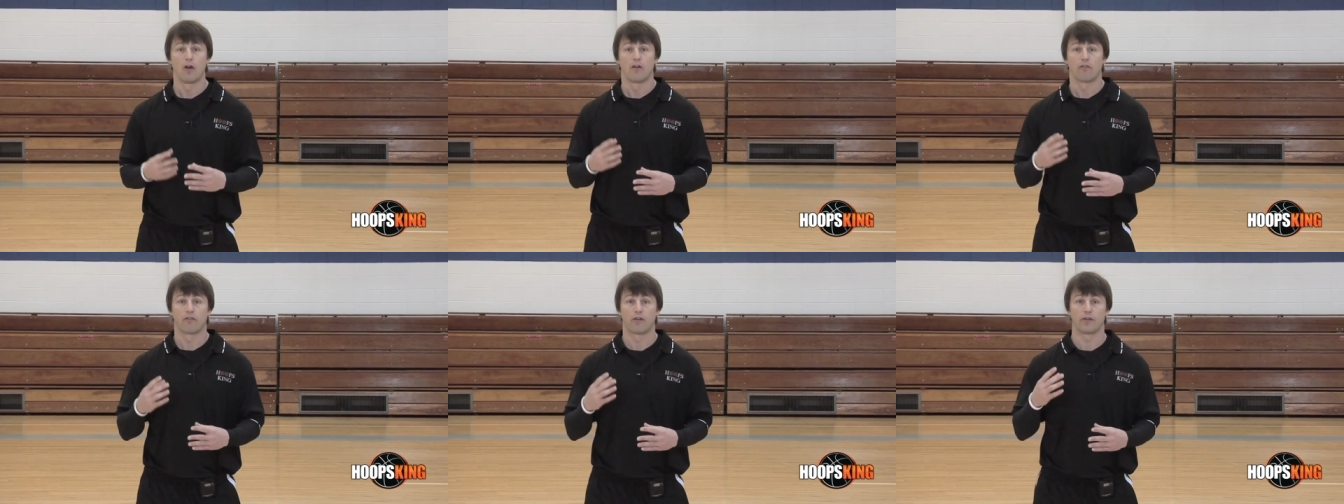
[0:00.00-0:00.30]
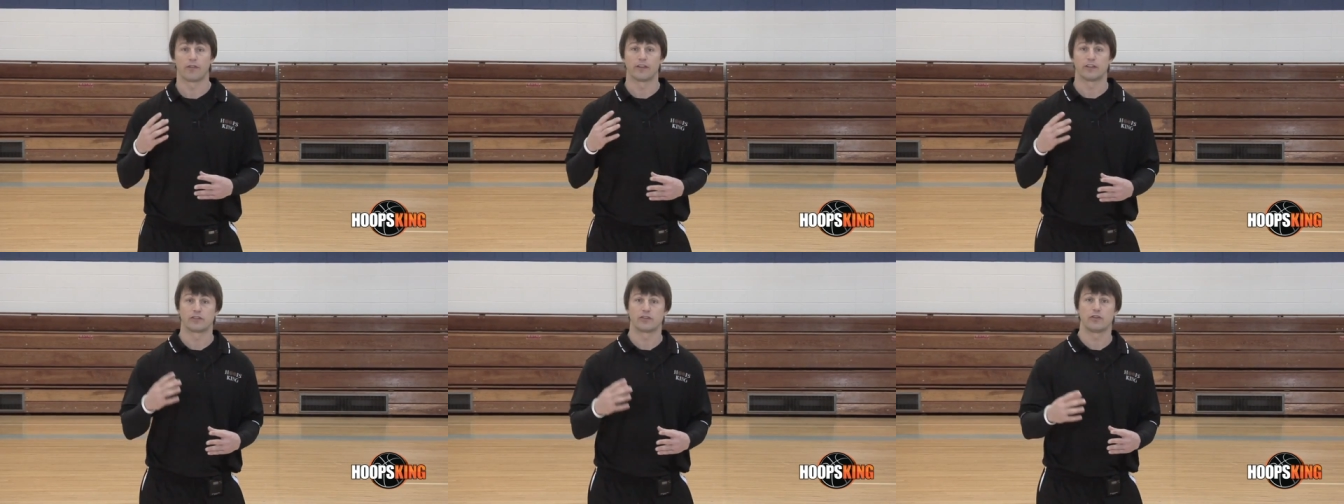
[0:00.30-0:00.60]
for
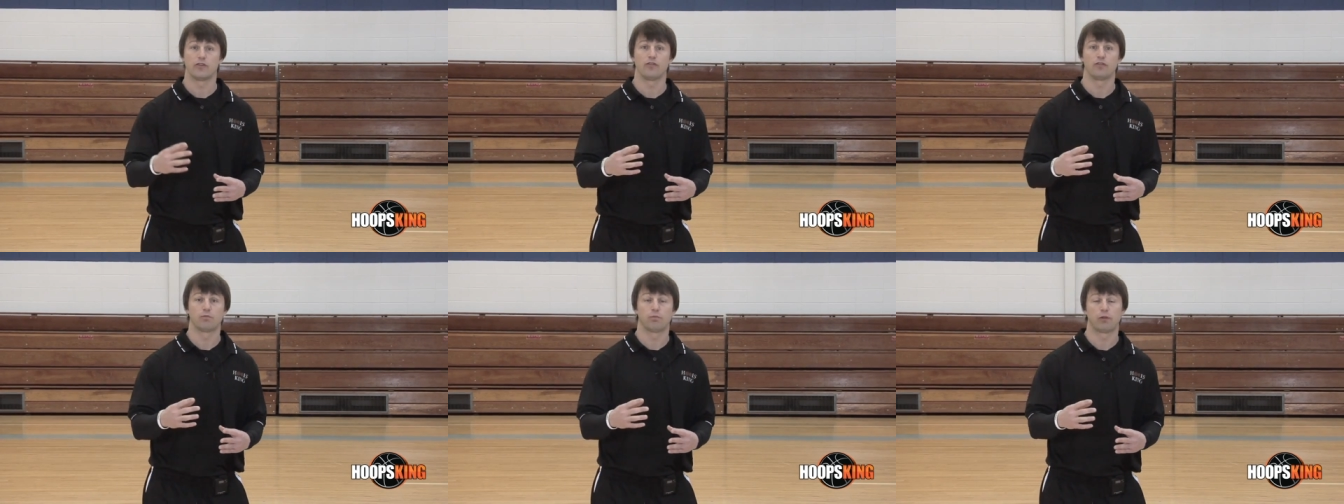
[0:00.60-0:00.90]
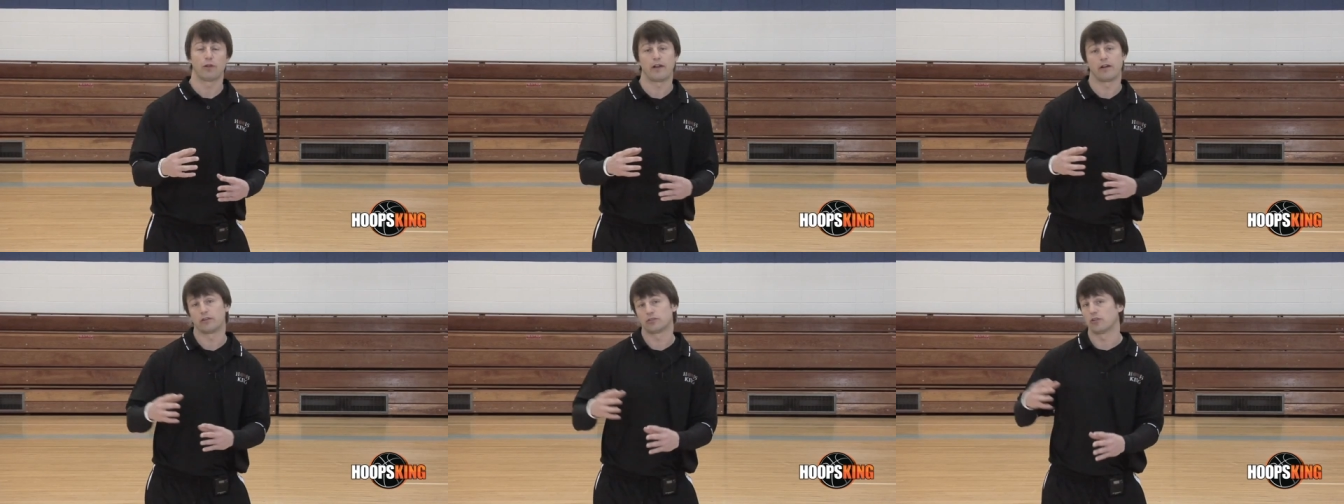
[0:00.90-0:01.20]
his youth
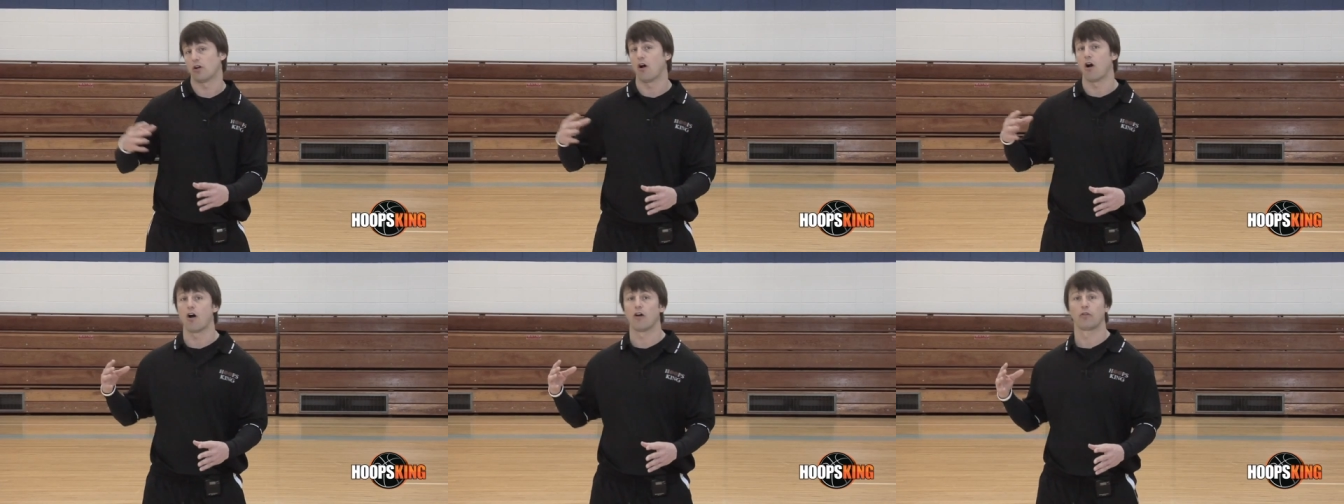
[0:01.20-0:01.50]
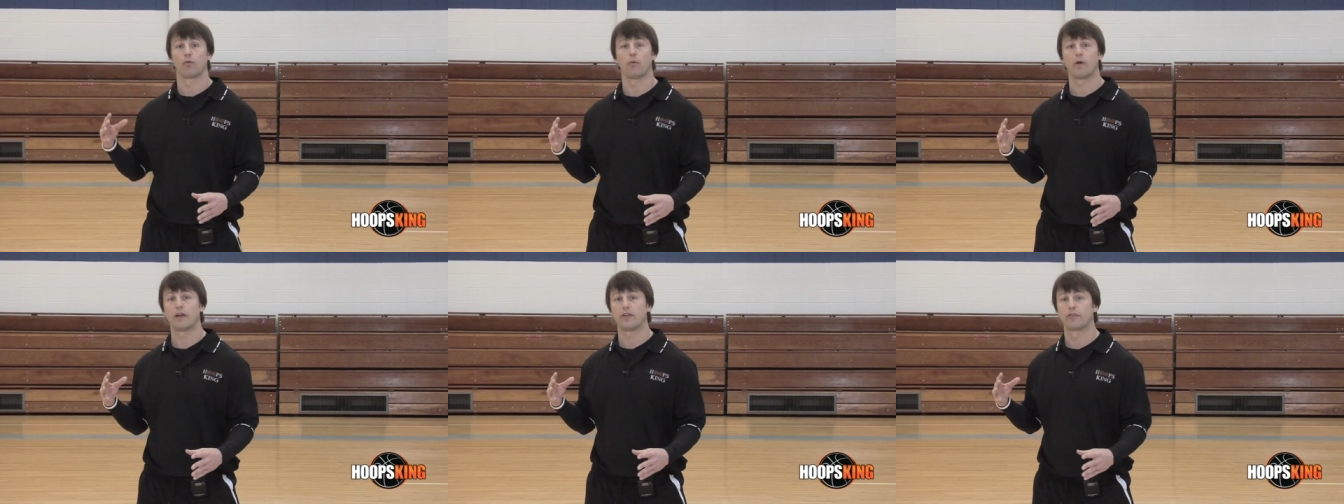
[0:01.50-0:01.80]
players all
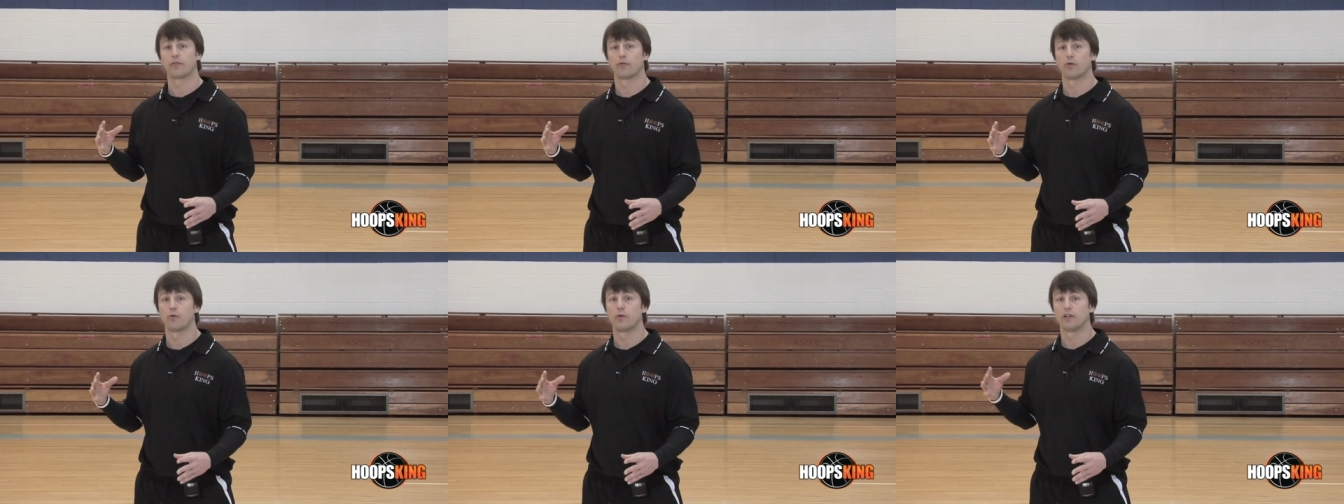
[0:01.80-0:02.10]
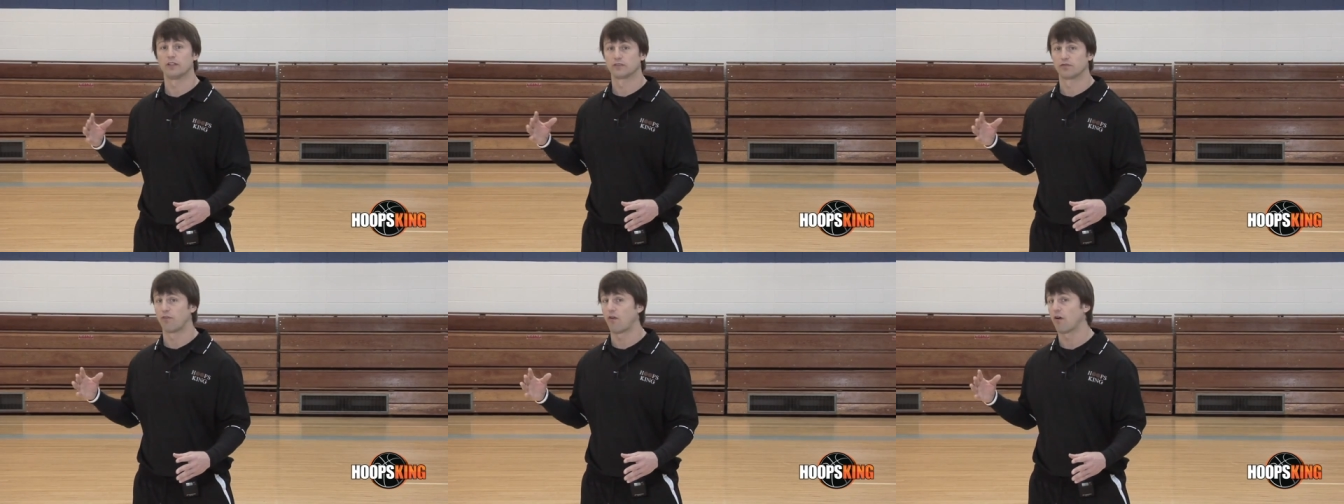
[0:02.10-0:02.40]
the way through
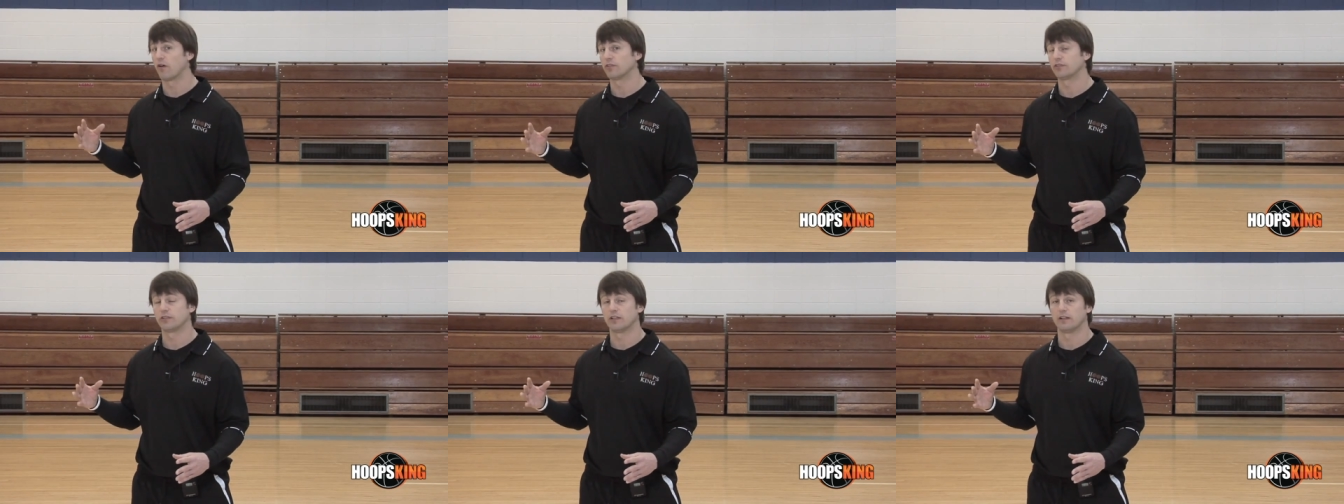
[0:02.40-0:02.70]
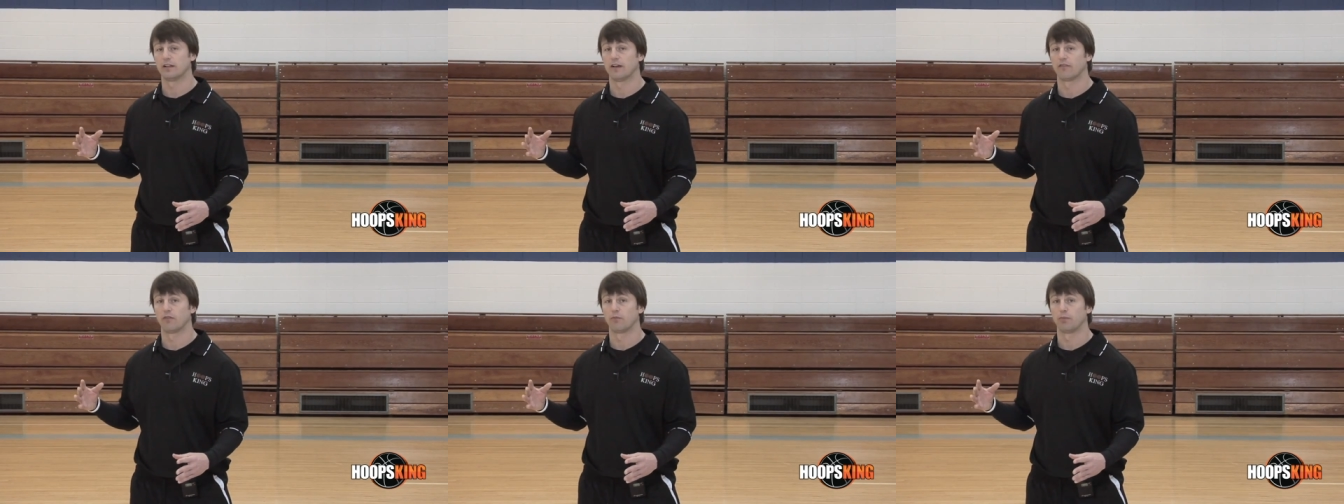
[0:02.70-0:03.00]
his varsity
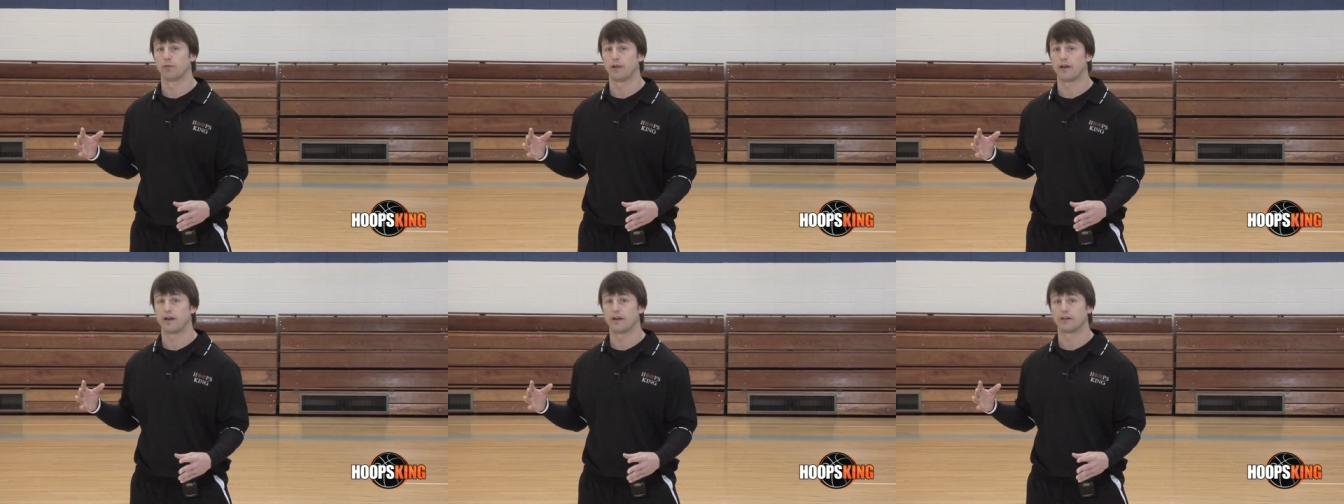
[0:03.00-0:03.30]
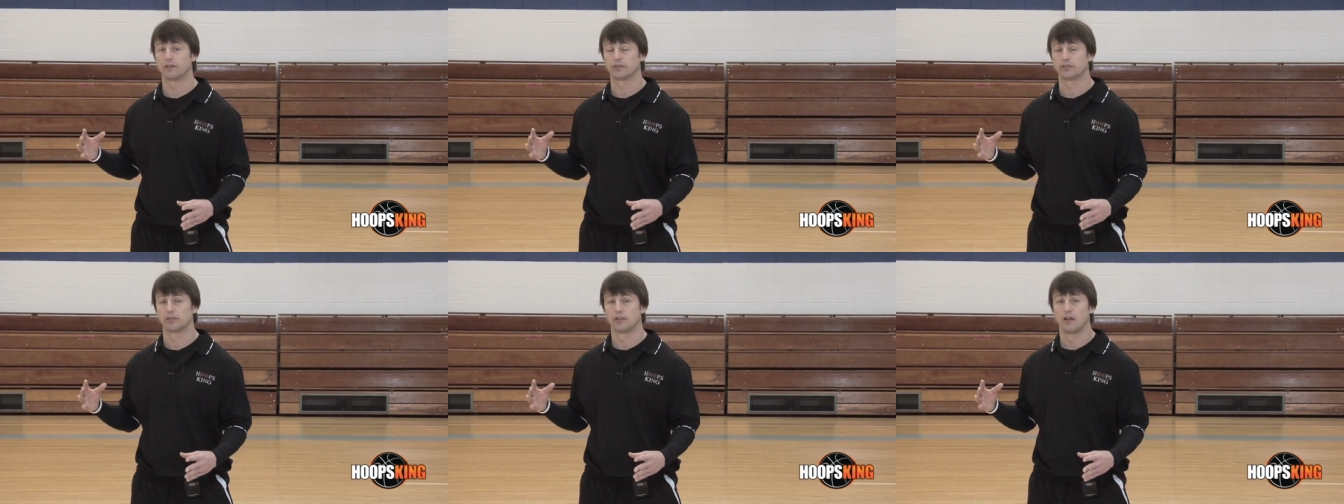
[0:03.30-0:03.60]
level
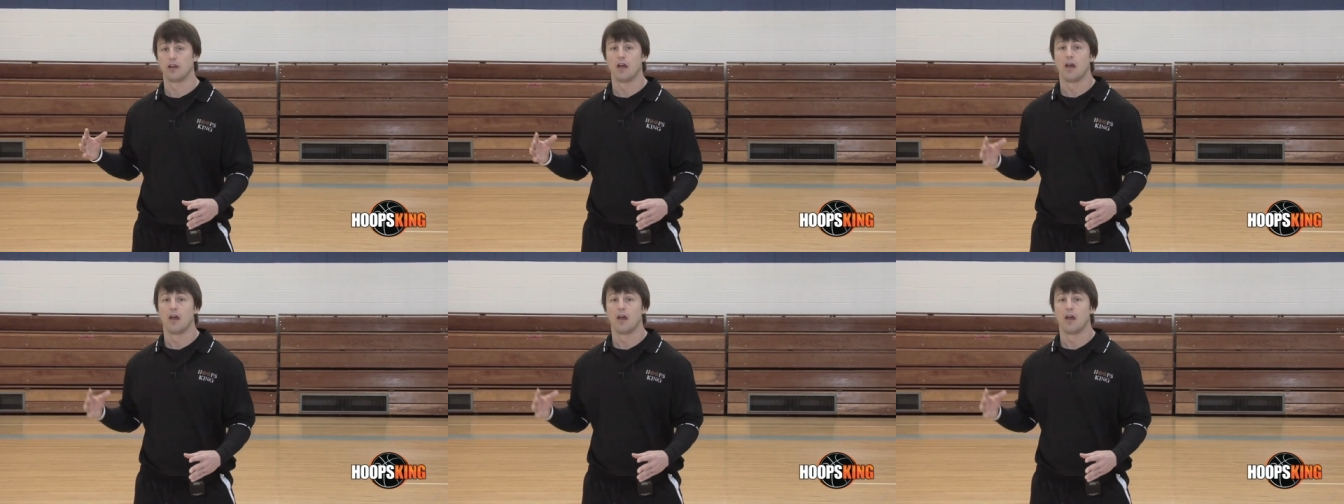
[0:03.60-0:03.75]
players.